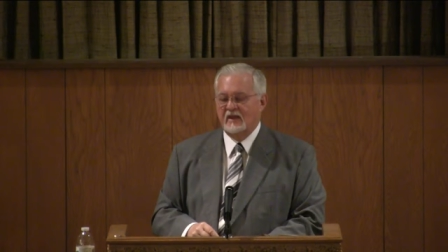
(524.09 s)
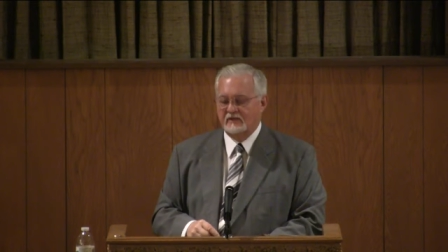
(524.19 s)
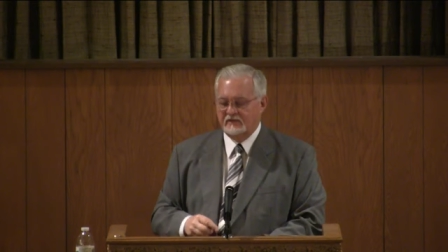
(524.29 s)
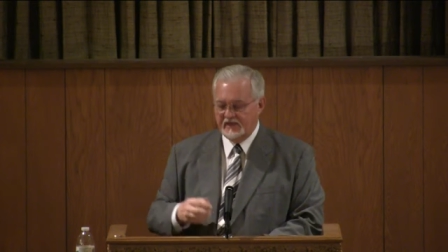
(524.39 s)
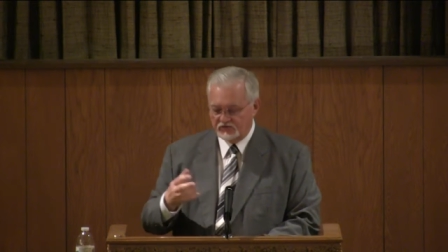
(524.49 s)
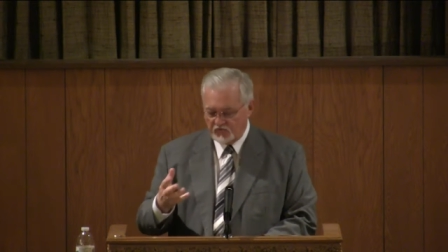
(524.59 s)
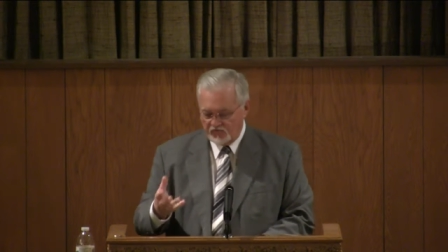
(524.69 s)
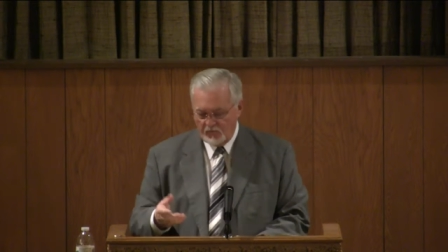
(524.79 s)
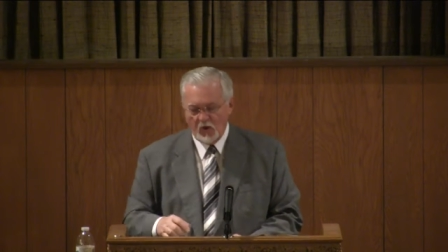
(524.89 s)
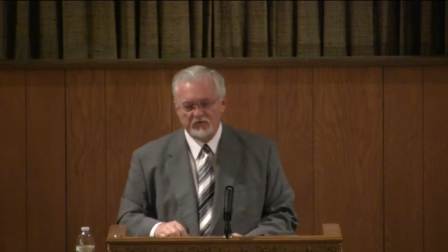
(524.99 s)
deals with
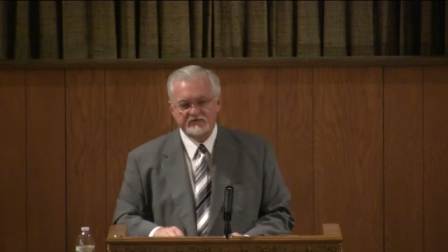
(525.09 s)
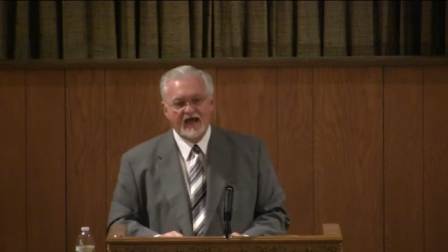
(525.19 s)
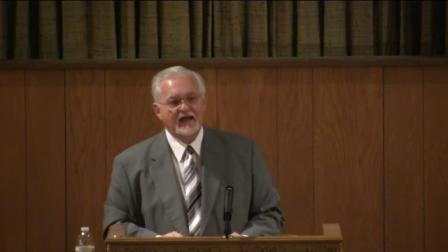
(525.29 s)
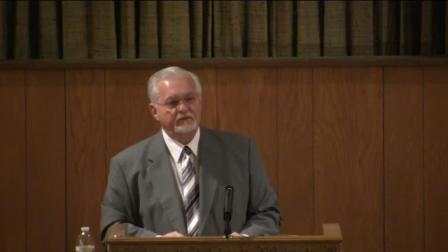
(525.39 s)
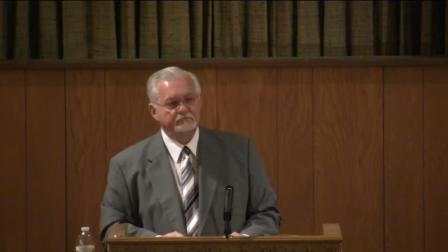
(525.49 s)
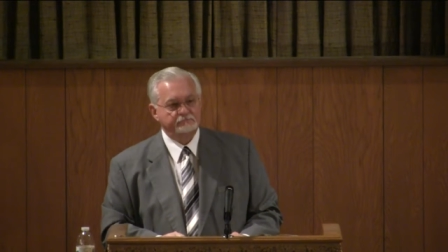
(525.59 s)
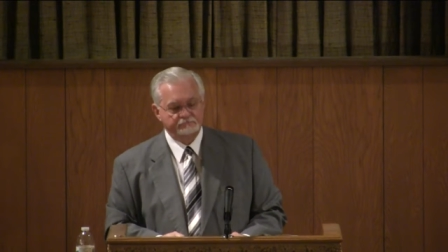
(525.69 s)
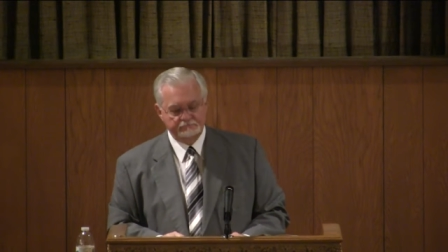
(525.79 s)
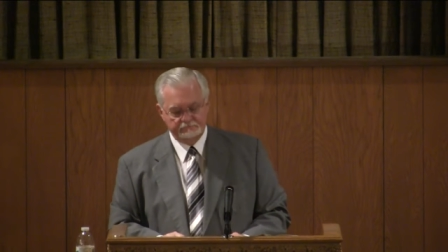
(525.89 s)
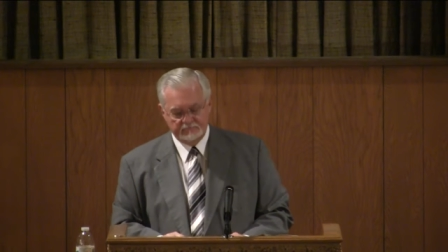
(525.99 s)
them all the time.
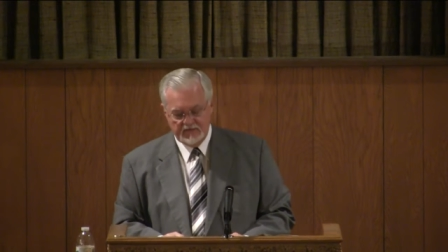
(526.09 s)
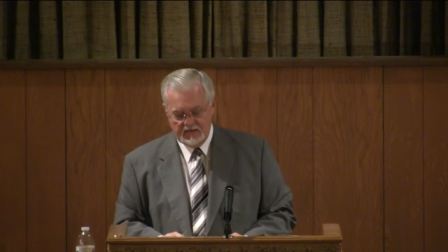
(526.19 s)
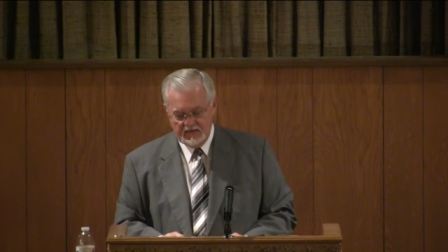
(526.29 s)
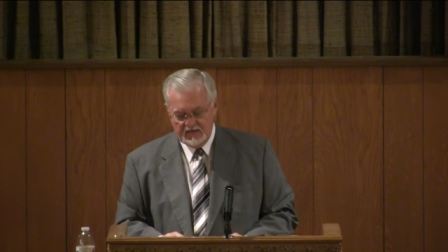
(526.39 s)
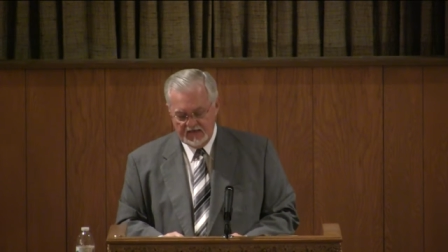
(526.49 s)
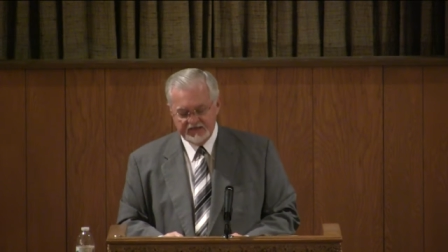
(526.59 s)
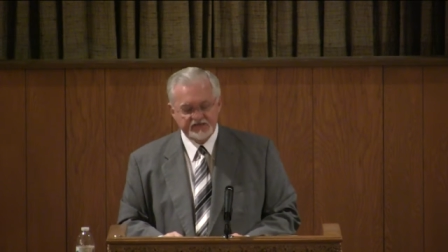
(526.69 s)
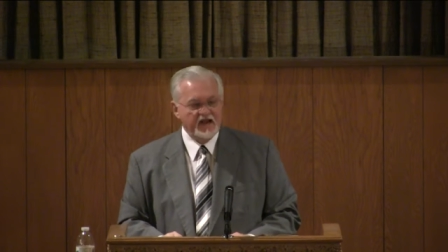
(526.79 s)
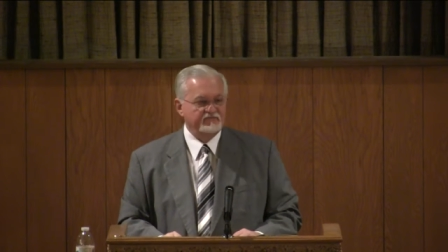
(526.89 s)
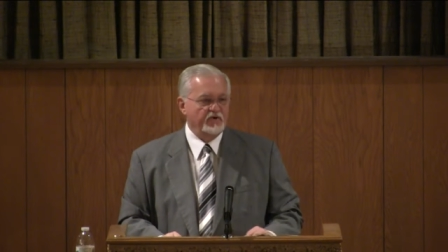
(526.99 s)
It's a
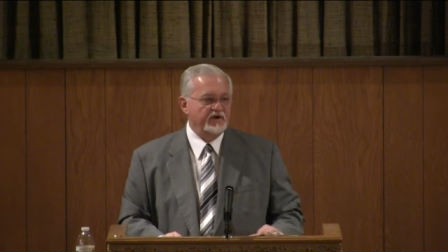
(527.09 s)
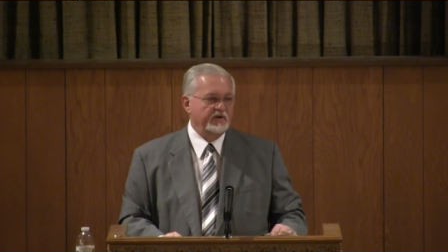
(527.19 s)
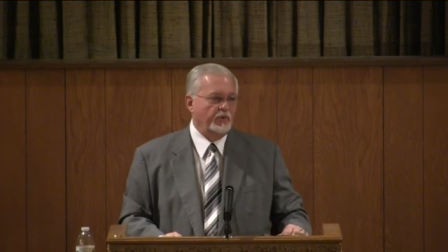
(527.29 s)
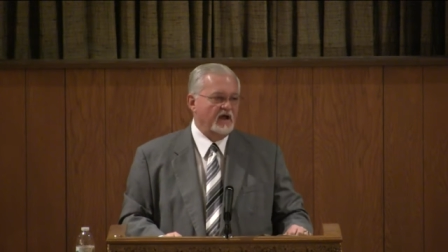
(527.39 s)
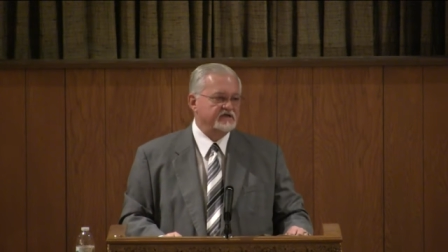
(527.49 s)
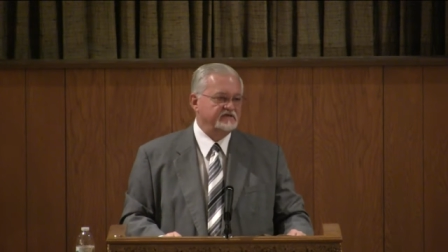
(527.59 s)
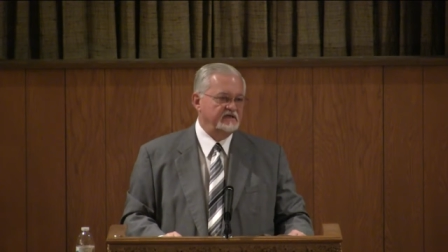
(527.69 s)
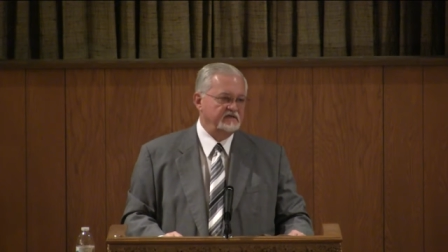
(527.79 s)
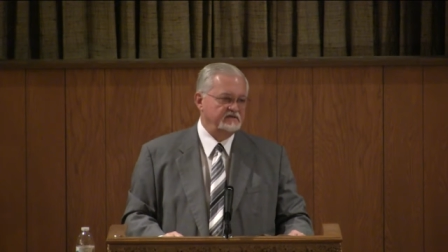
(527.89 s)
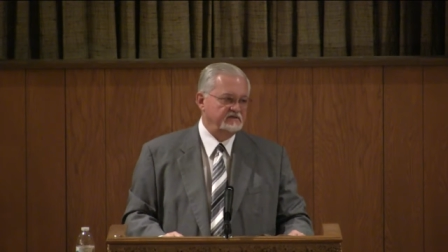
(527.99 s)
never ending
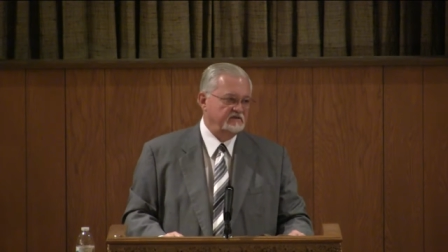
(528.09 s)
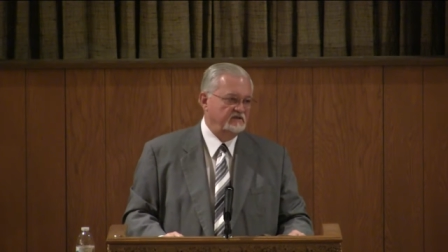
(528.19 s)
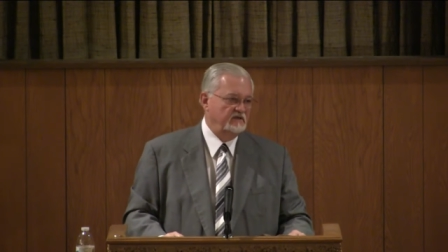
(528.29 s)
process.